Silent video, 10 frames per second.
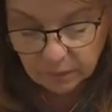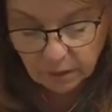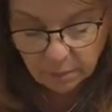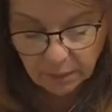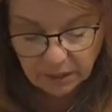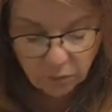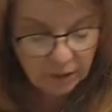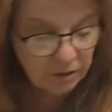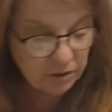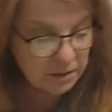But the
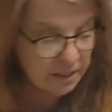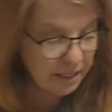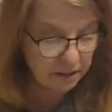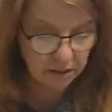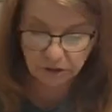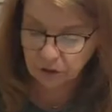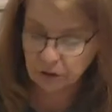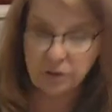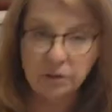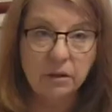weather is taking a turn.